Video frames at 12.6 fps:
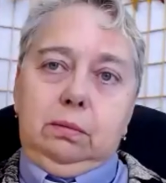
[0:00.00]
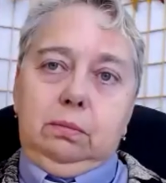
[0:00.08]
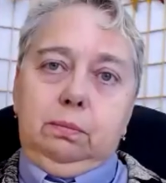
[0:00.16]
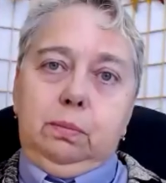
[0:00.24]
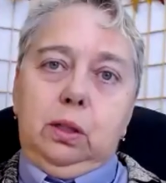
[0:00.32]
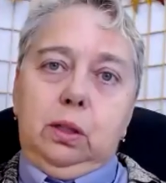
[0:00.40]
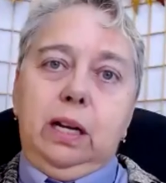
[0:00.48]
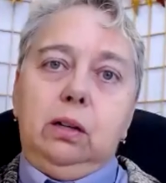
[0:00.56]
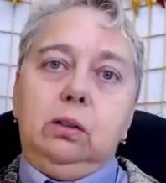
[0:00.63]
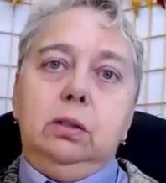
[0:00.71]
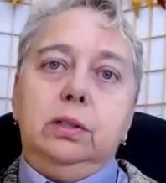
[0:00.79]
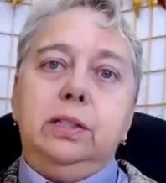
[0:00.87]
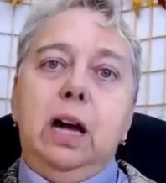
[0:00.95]

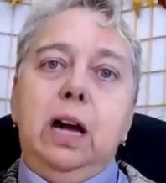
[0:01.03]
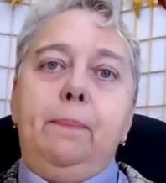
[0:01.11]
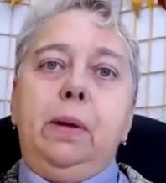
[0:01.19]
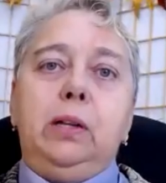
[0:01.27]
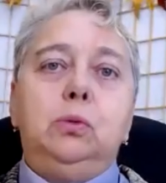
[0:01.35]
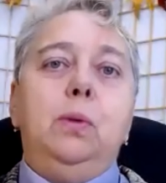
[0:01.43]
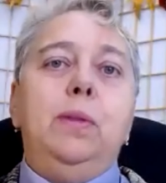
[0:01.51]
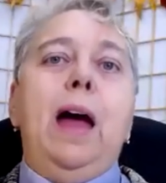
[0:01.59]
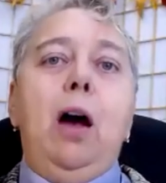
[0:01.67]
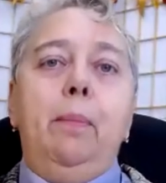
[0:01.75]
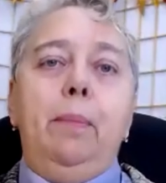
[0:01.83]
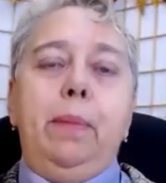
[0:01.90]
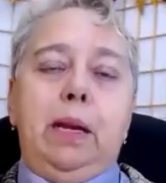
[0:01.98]
political topics
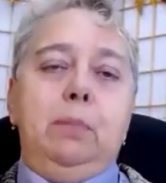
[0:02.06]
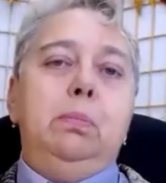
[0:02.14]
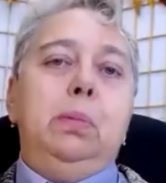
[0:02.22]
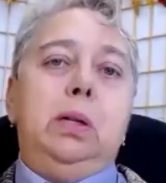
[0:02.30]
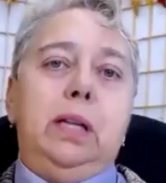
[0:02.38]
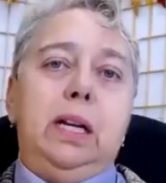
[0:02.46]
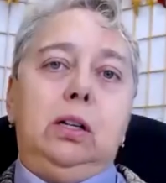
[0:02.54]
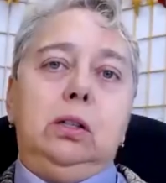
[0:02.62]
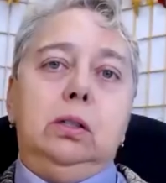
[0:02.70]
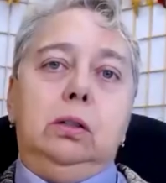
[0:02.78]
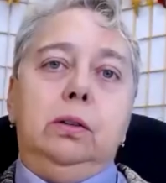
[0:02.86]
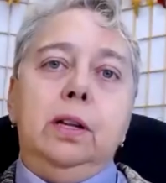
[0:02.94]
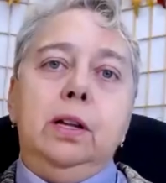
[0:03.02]
without being
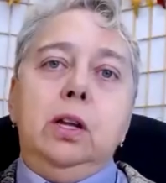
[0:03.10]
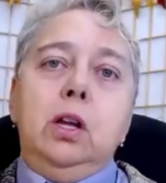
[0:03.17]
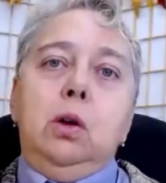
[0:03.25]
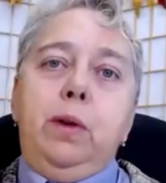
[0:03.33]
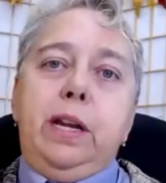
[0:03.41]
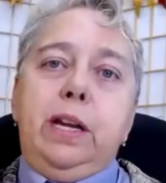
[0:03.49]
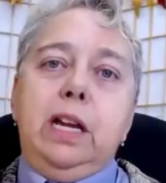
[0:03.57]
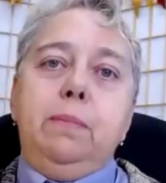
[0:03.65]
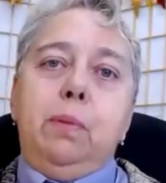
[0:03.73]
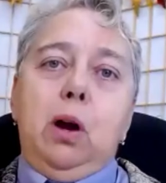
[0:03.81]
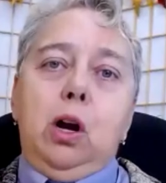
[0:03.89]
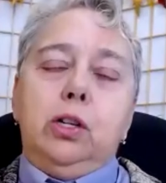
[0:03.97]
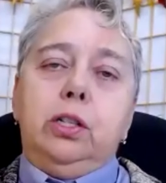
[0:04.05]
political, we keep
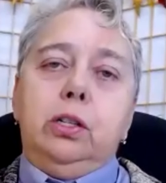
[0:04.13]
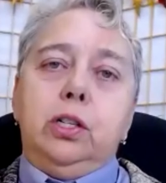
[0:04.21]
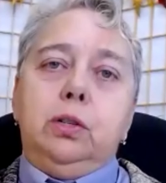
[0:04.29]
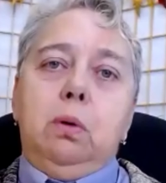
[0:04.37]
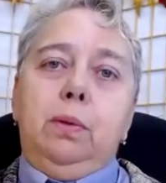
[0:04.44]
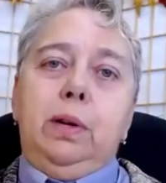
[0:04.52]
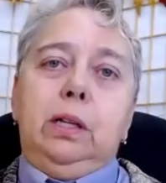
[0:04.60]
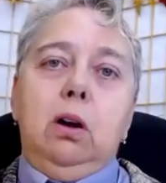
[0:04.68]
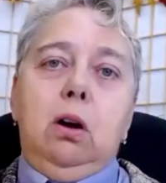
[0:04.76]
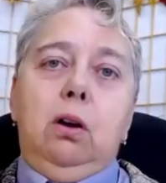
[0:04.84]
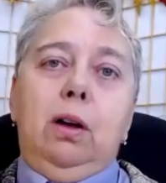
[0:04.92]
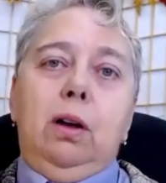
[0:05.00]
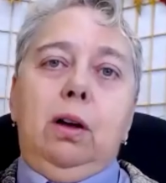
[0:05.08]
our church what we
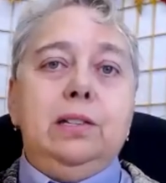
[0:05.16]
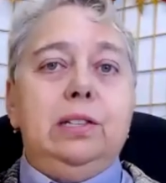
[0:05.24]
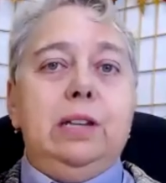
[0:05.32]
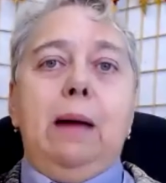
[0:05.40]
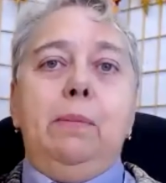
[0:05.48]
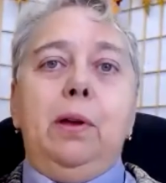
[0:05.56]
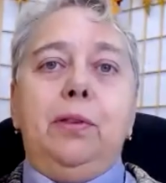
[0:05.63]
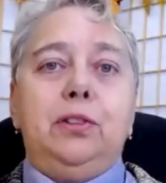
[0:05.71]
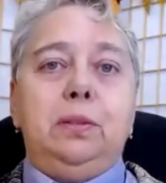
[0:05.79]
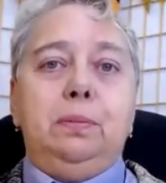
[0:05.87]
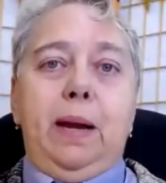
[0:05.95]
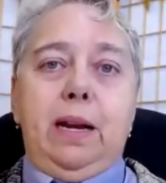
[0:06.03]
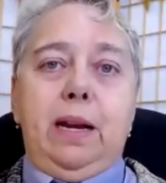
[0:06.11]
call a Sabbath
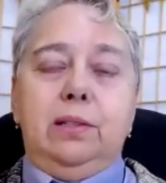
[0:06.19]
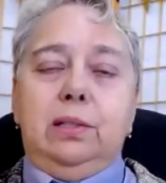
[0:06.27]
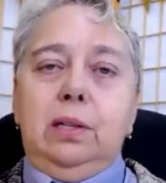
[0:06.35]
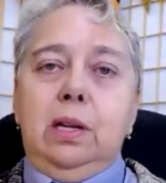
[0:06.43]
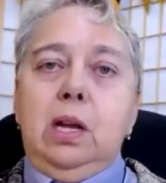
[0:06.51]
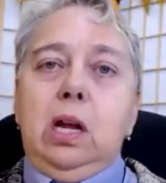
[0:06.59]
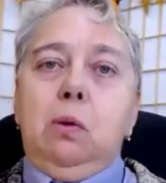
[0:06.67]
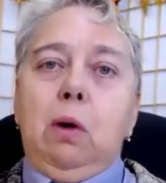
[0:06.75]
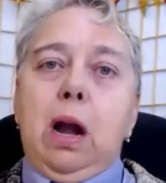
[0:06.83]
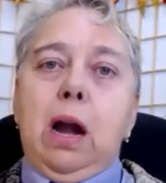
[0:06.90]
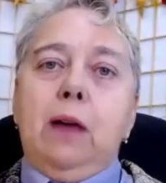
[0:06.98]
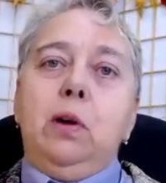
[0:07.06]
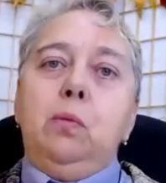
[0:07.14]
space, where
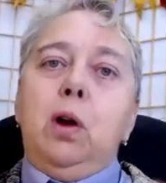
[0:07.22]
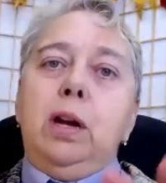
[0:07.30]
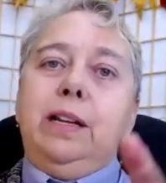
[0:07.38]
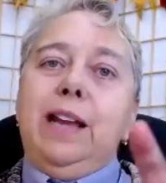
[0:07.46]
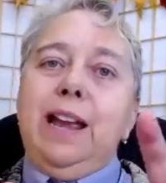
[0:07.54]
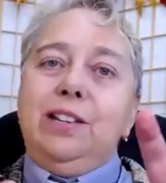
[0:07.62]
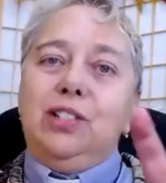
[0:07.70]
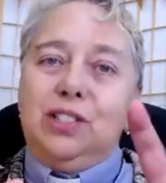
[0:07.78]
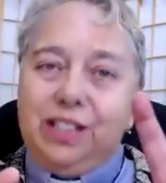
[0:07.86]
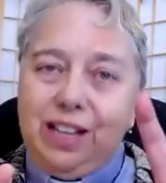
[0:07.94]
everyone can just get